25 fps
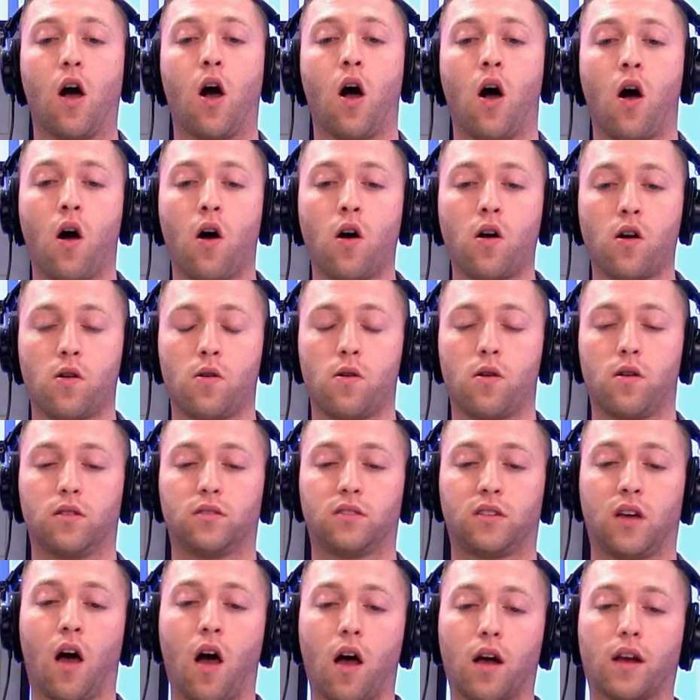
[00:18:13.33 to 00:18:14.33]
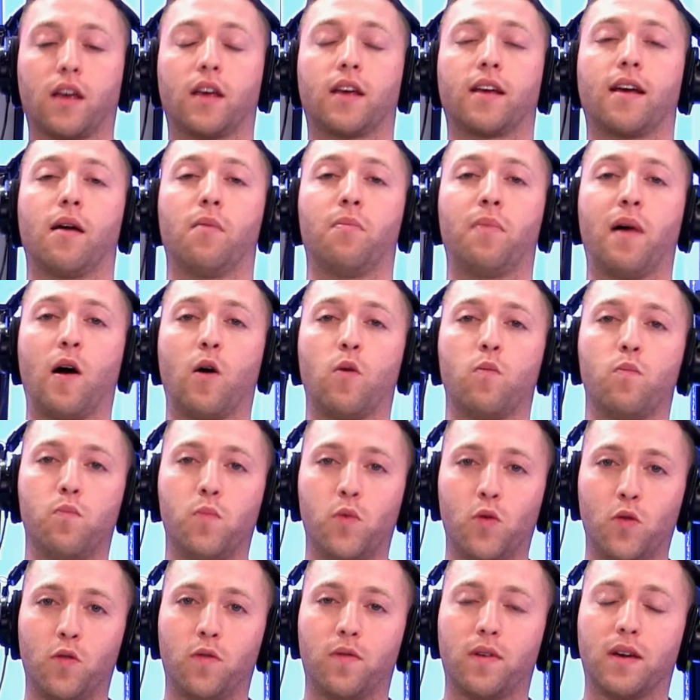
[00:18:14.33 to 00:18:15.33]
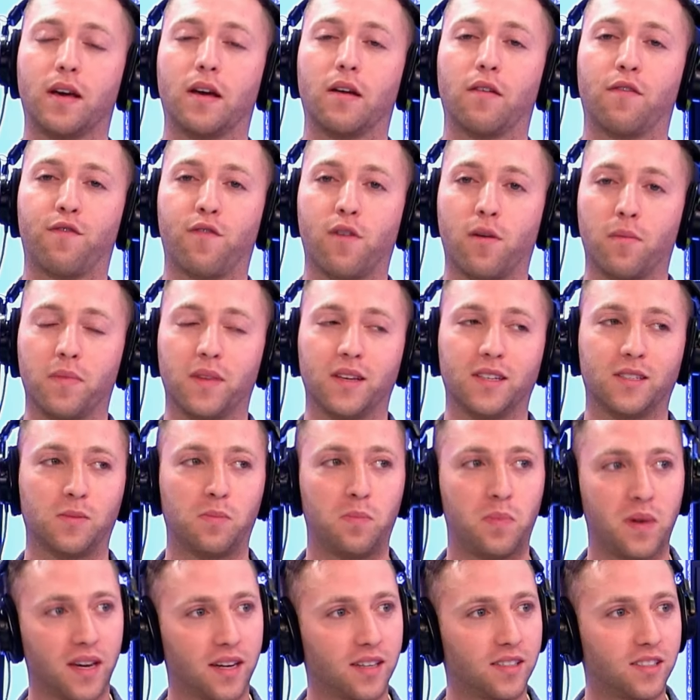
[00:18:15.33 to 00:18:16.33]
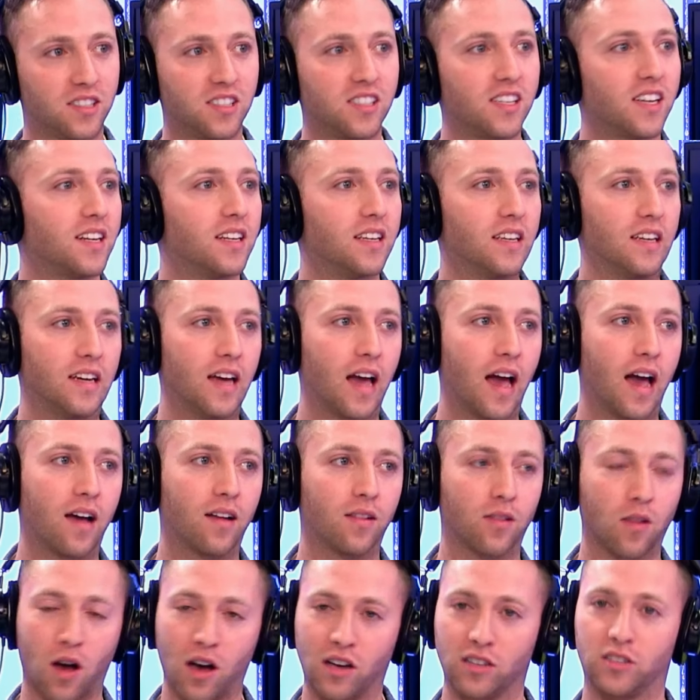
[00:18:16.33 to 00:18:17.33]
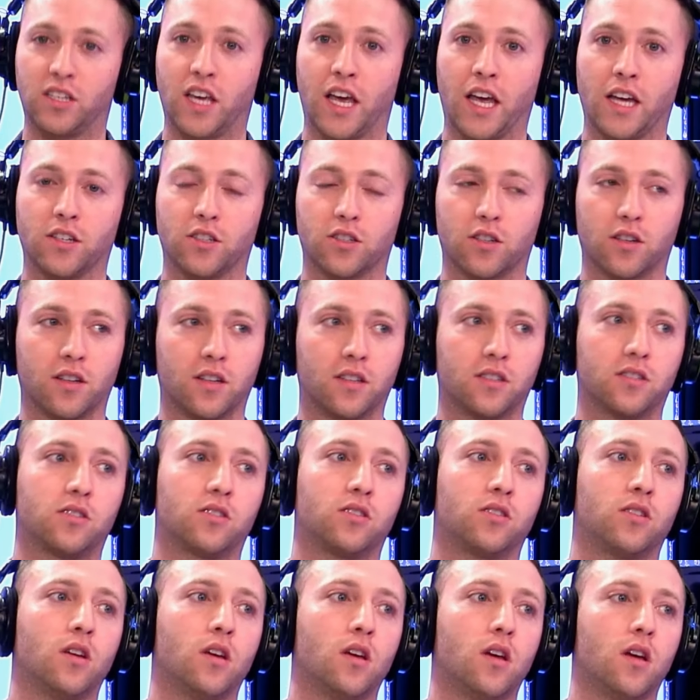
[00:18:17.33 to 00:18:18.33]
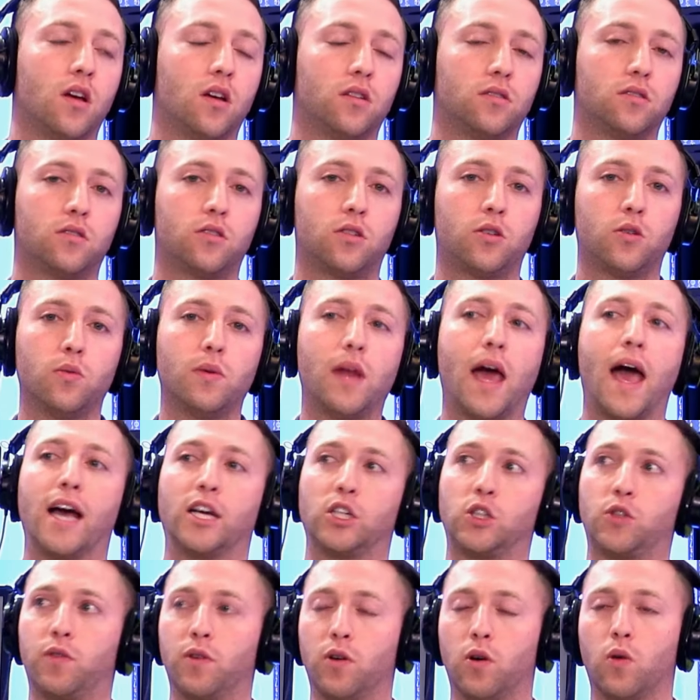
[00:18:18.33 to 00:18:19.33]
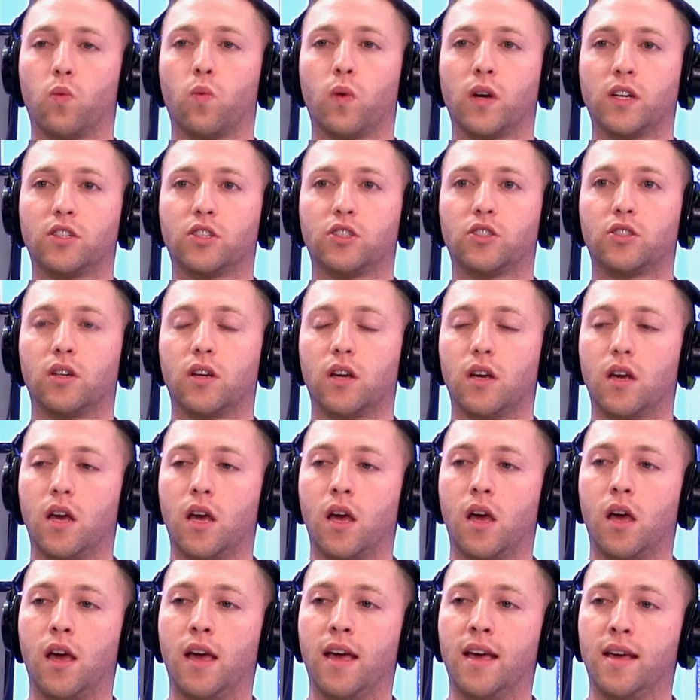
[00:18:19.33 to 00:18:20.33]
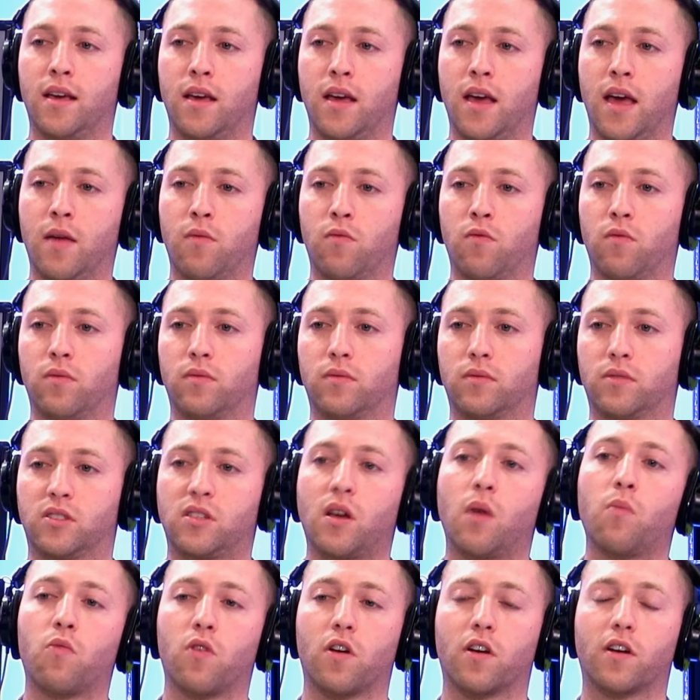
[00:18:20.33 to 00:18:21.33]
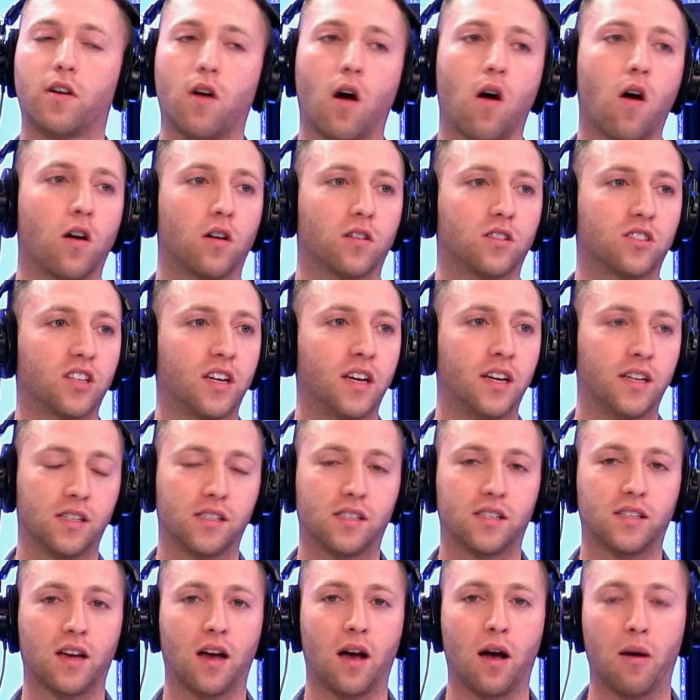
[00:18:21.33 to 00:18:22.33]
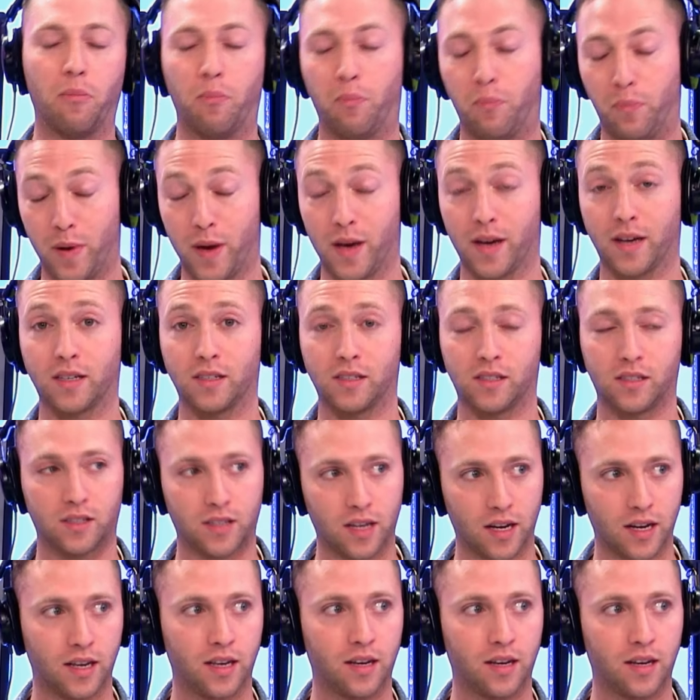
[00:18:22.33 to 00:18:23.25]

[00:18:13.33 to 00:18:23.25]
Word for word: are talking about moving from this big city, Los Angeles, to Nashville, which in some regards is a big city.